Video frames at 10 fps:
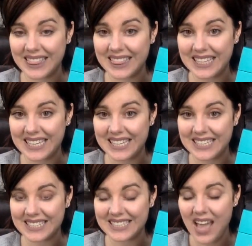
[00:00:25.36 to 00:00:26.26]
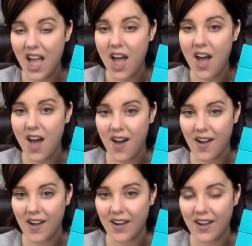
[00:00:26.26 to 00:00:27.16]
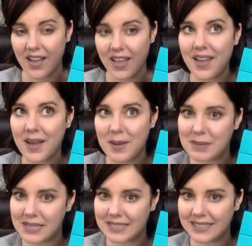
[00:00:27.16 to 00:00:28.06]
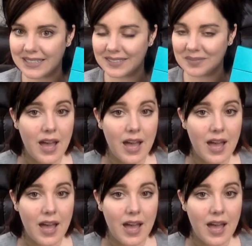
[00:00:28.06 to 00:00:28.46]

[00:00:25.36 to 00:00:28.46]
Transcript: These are amazing.